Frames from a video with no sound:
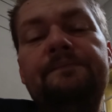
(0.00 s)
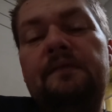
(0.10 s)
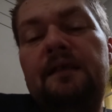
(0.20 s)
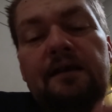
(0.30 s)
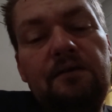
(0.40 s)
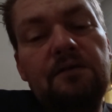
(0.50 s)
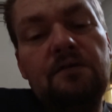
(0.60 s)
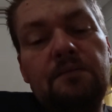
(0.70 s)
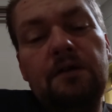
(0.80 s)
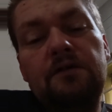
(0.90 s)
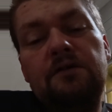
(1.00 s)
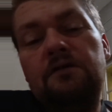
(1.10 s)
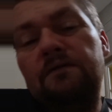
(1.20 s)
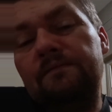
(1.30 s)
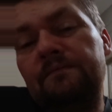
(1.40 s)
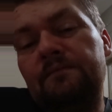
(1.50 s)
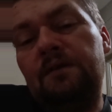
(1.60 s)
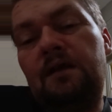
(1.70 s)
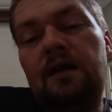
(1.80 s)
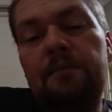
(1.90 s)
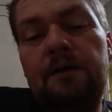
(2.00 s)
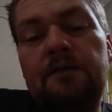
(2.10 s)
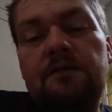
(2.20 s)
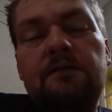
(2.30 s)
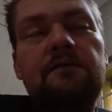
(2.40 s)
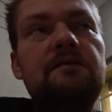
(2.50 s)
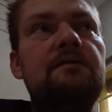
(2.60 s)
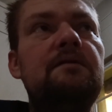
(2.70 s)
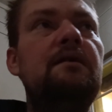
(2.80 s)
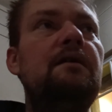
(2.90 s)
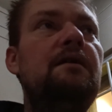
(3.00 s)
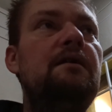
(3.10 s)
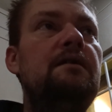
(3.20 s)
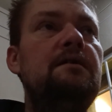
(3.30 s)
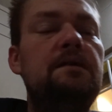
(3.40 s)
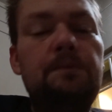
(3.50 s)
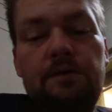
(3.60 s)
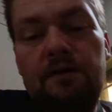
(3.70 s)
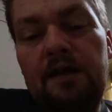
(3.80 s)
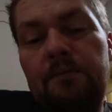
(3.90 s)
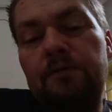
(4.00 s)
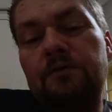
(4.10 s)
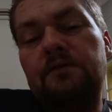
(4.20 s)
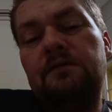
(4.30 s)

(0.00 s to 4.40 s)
Thank you so much, commenters, subscribers.